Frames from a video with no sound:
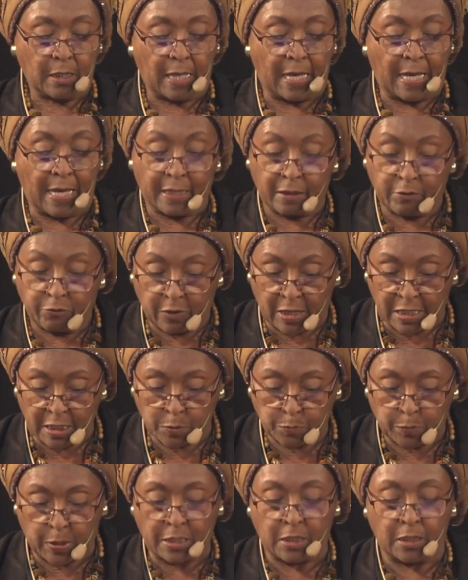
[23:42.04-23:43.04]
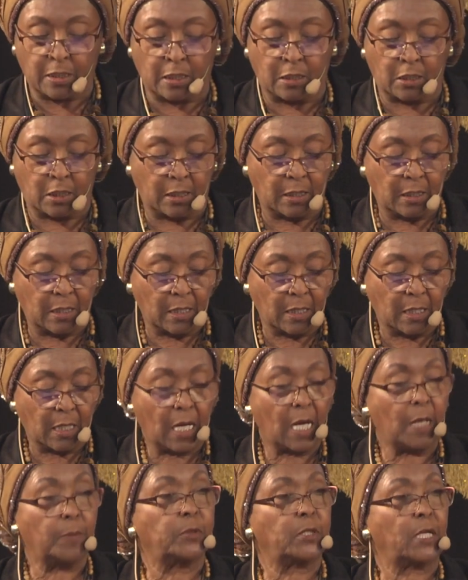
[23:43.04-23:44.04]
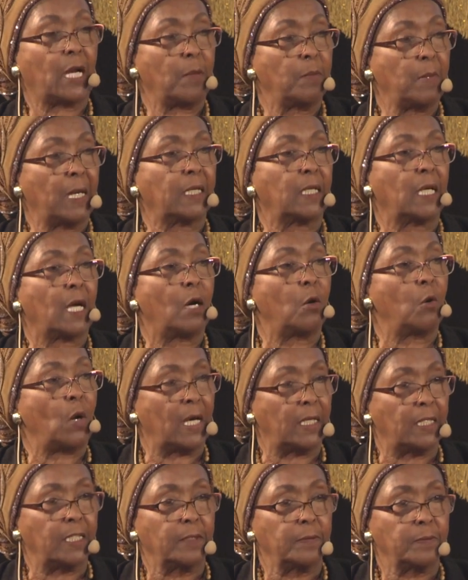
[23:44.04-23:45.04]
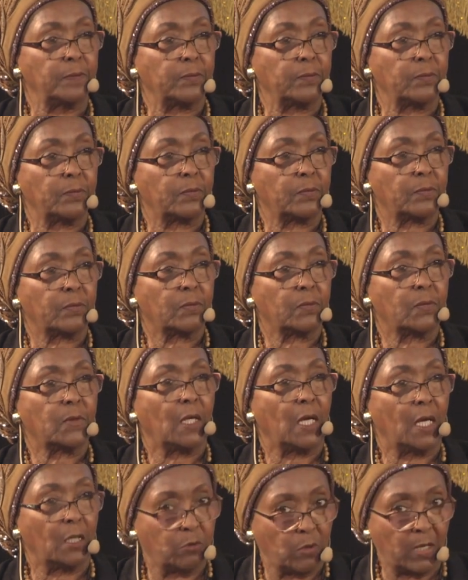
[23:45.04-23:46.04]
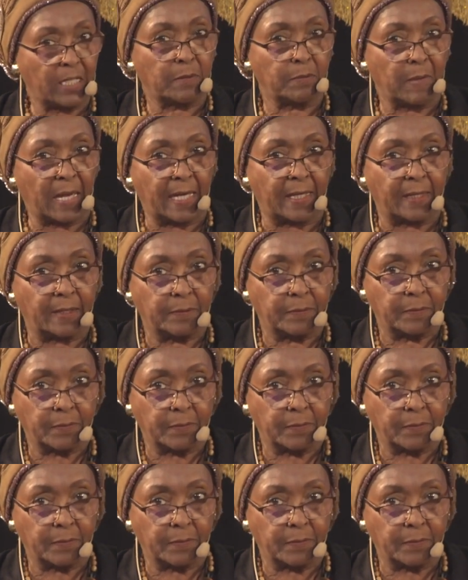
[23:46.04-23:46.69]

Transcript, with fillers: and Vice President Abdurrahman Aw Ali, a great man.